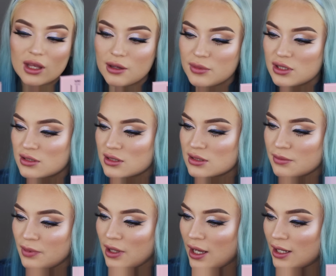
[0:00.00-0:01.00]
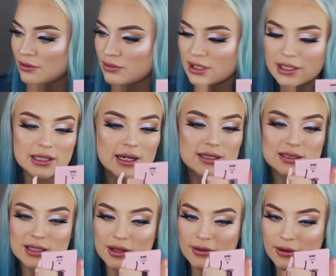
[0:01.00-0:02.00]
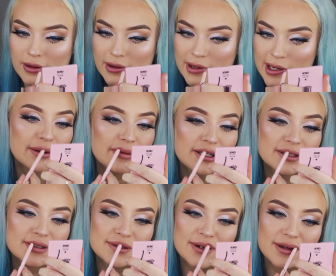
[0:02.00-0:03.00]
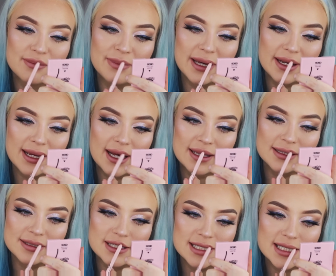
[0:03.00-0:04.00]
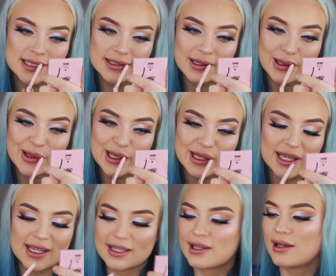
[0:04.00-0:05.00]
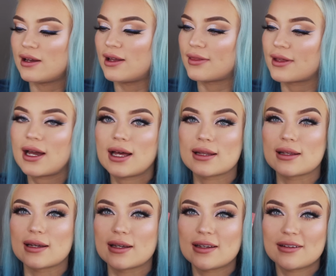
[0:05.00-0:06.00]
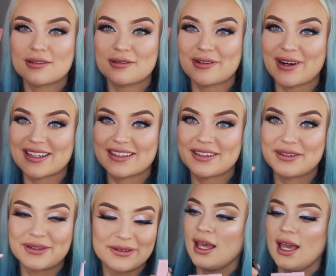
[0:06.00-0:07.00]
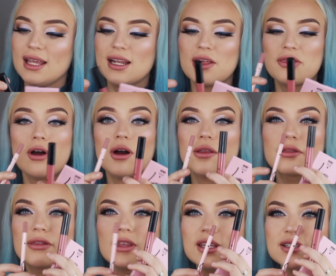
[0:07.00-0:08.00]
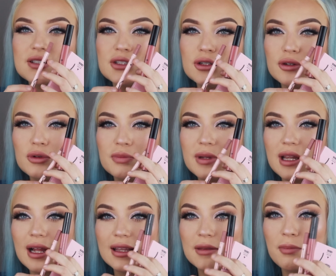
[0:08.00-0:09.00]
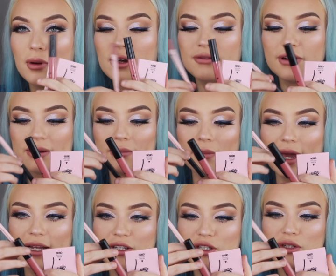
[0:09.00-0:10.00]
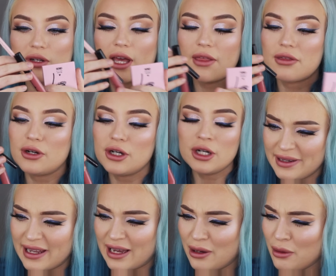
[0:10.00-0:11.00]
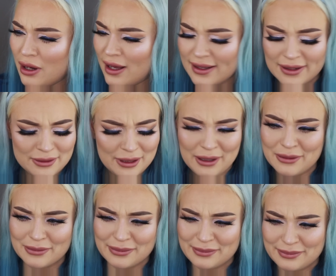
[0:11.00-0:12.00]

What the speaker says: I mean, it does apply really nicely though. I mean, it's not a bad color, it just doesn't look like the color right here. And I thought these two would be like the perfect match together. Now, I don't know.